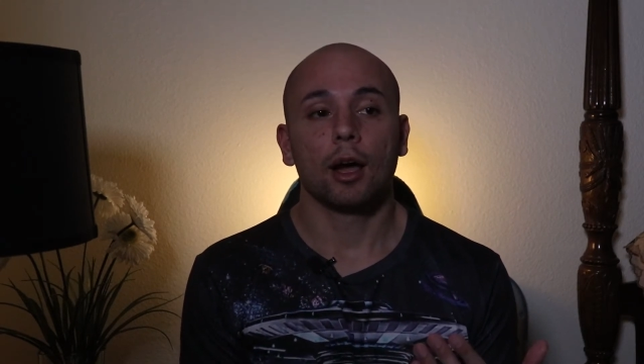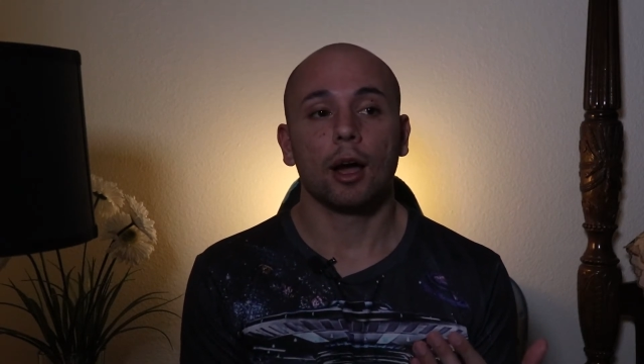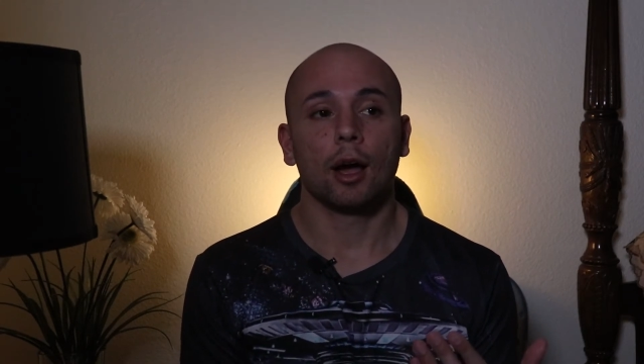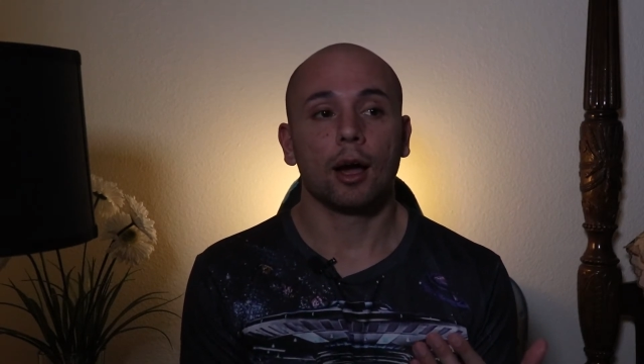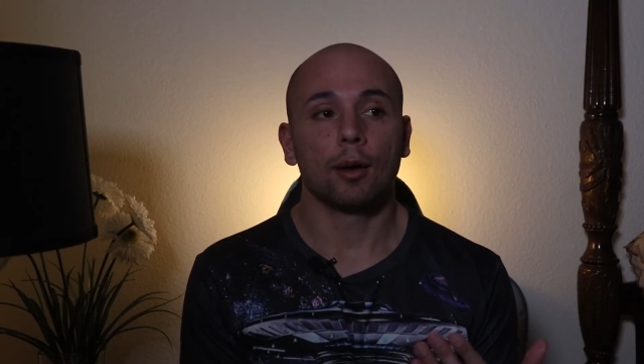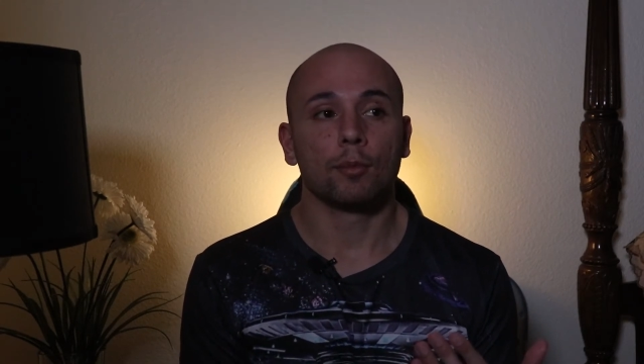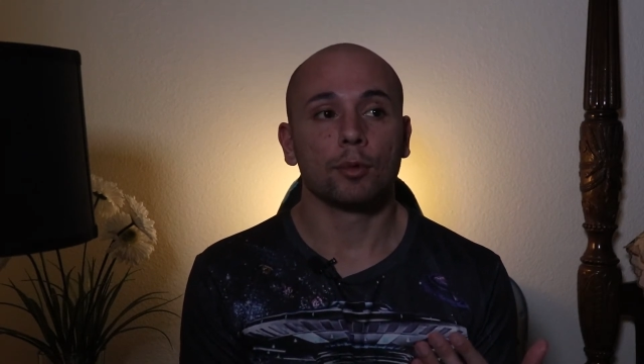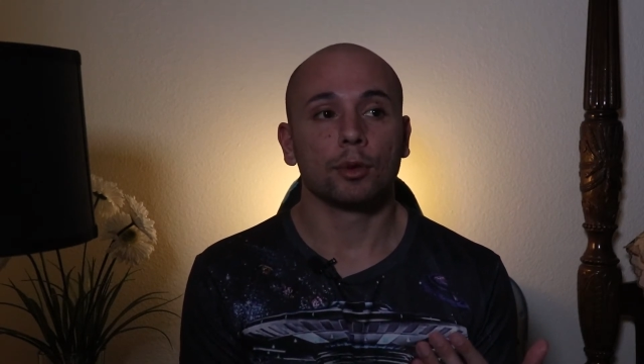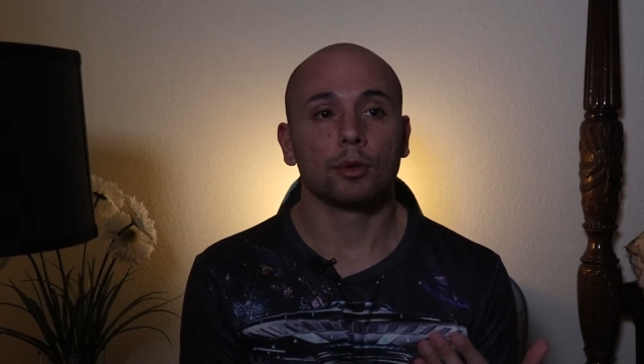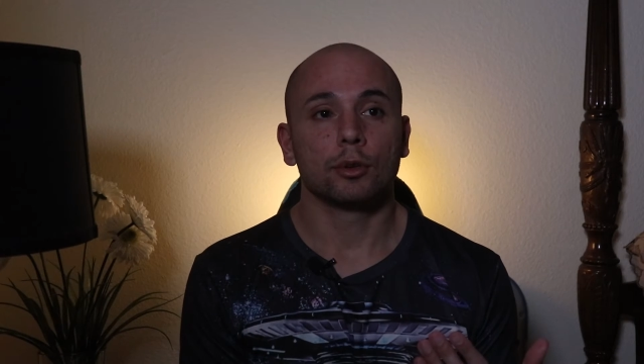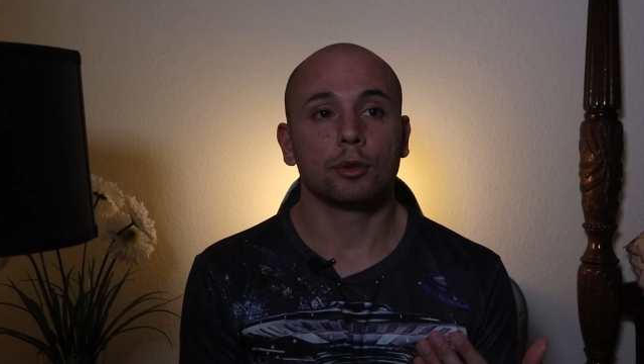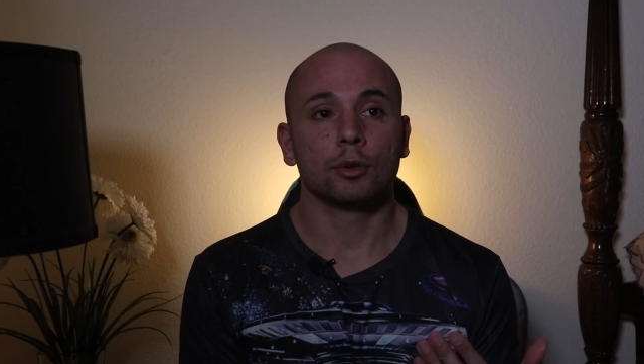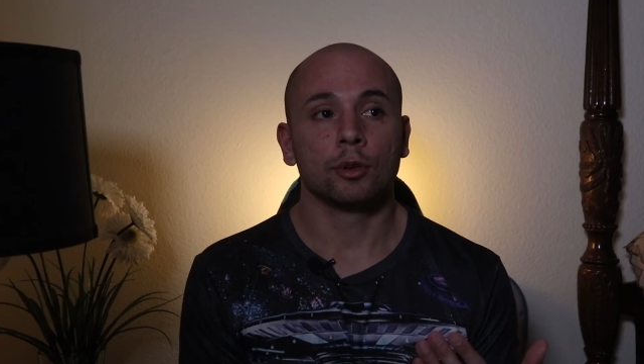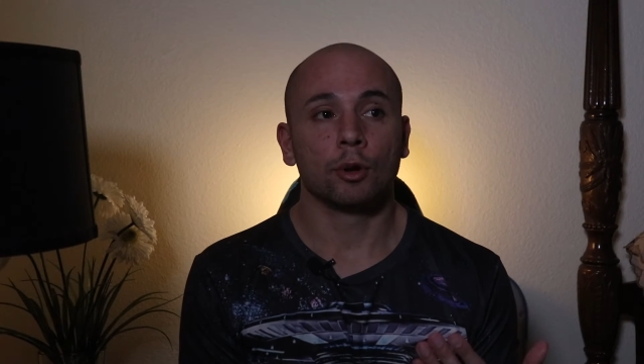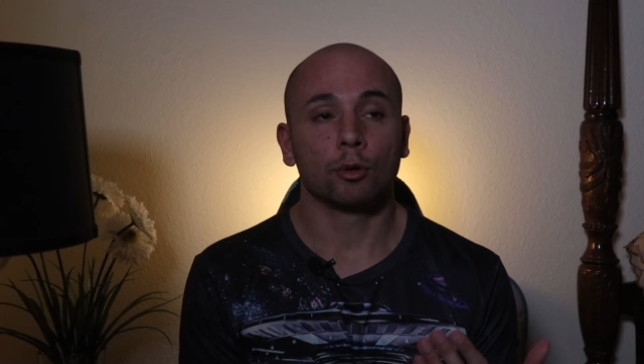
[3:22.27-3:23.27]

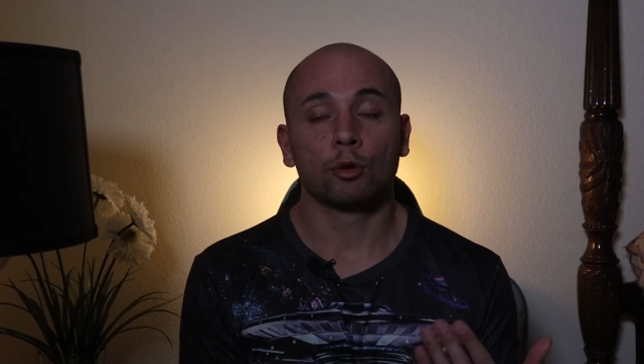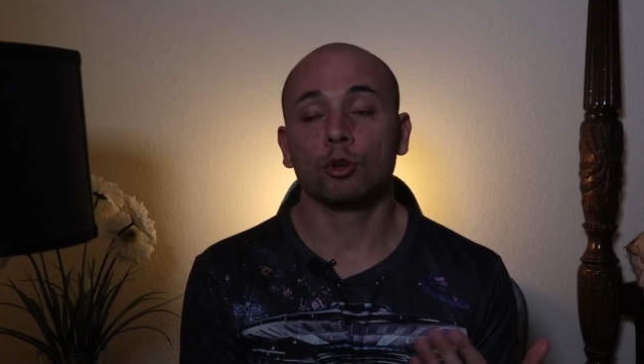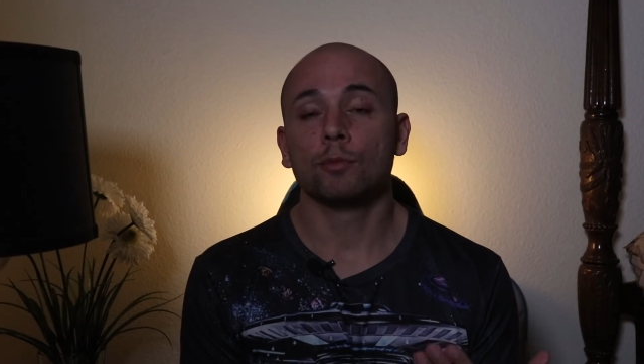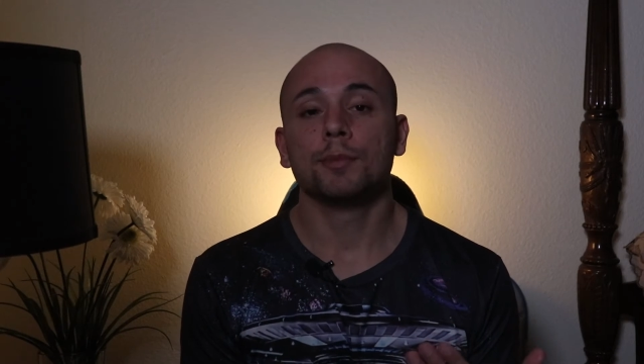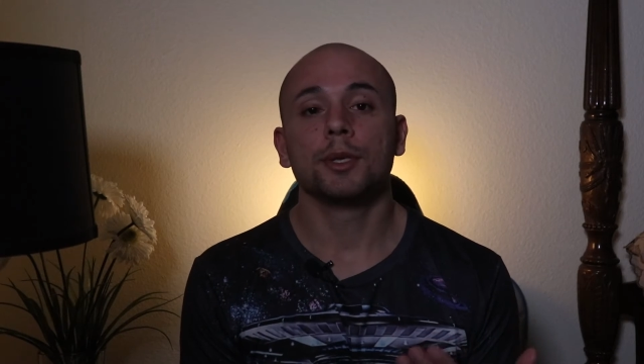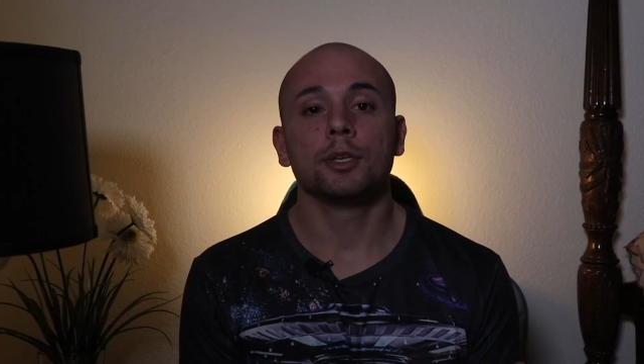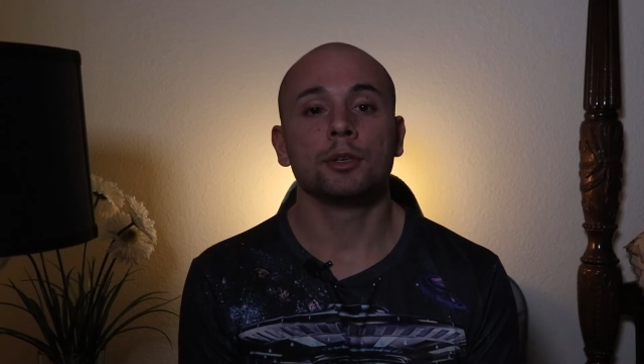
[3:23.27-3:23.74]
you know, could be